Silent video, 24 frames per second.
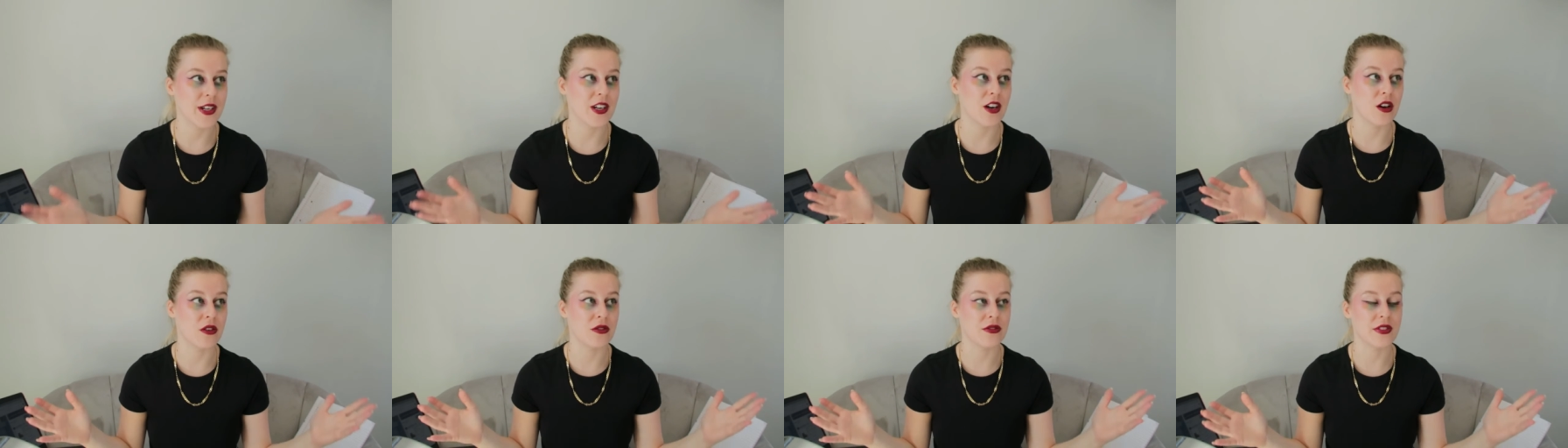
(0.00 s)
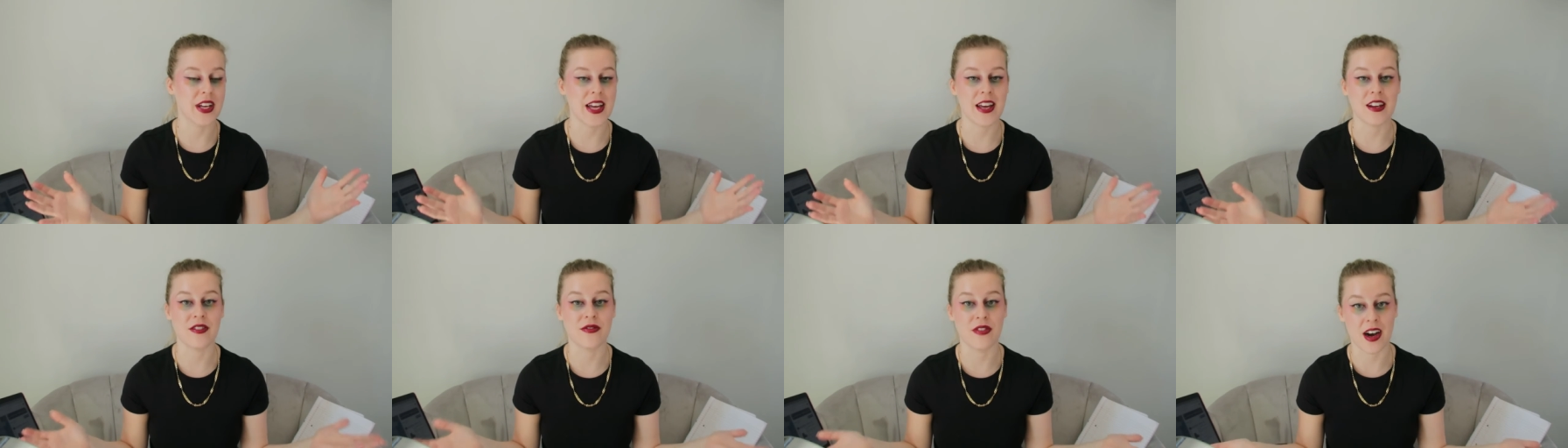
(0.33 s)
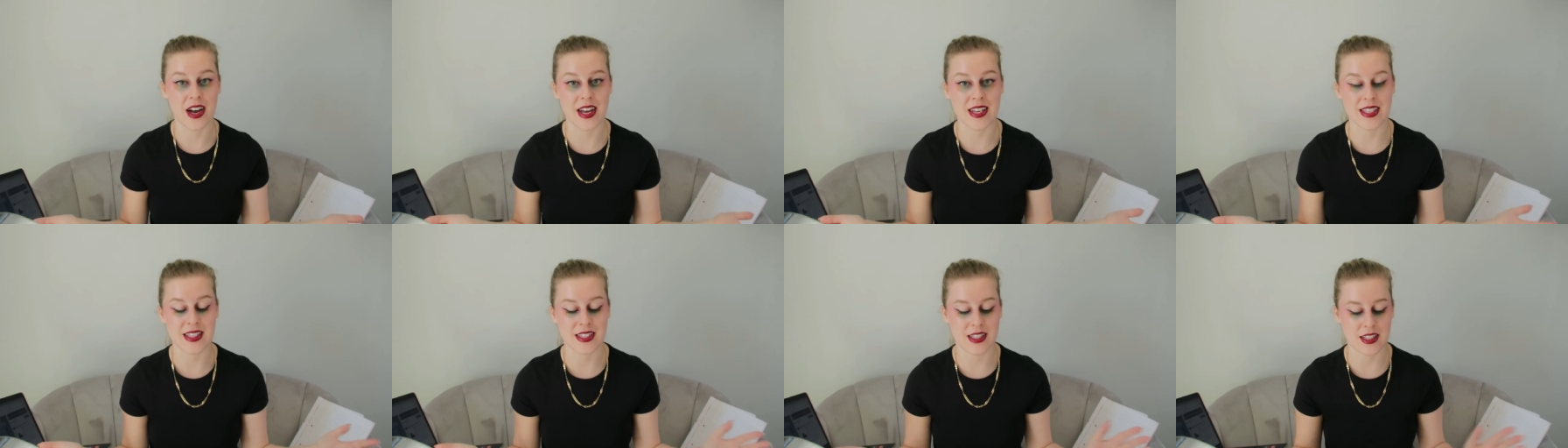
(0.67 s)
final bit of
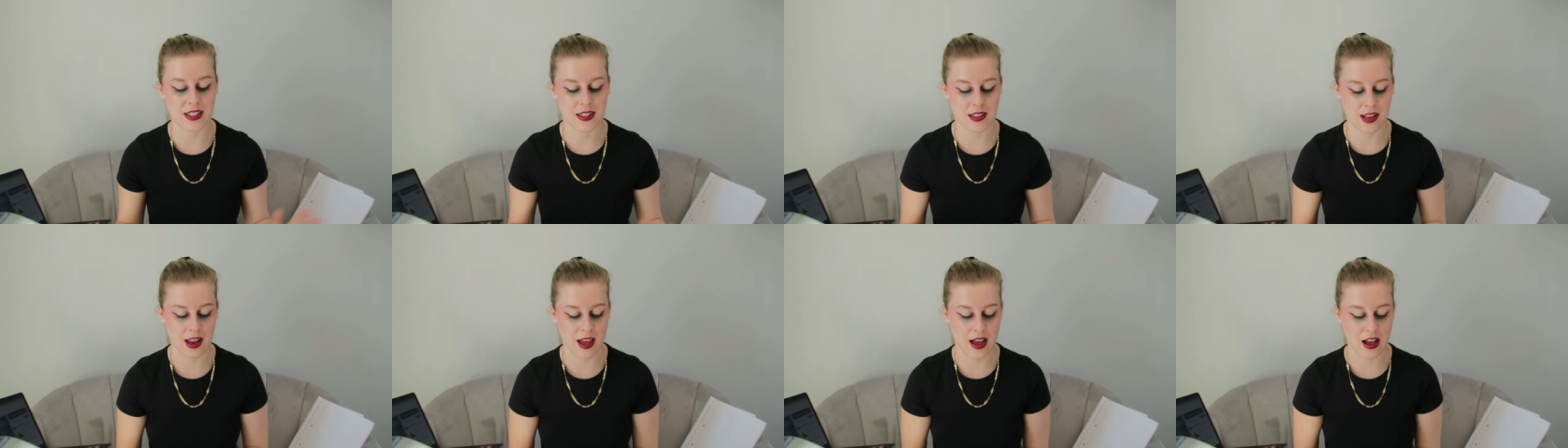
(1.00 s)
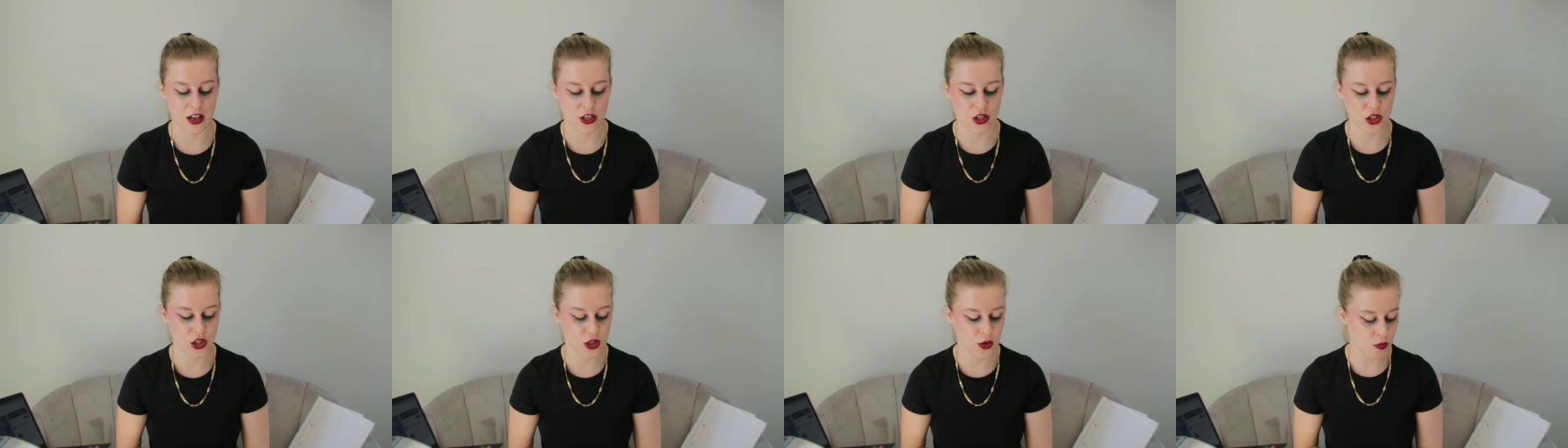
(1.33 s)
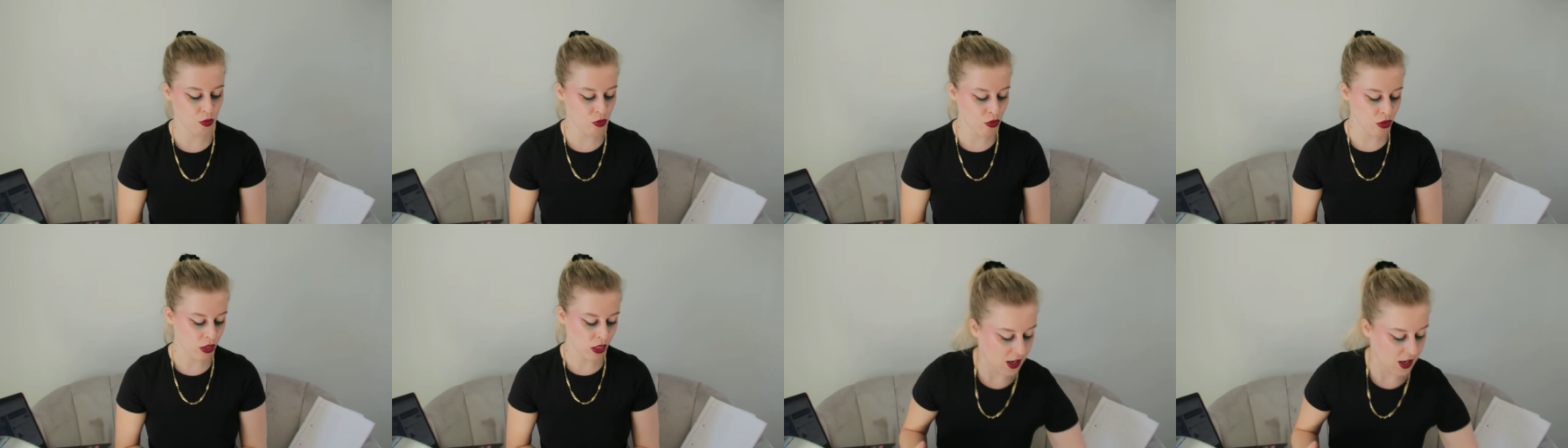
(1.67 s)
advice slash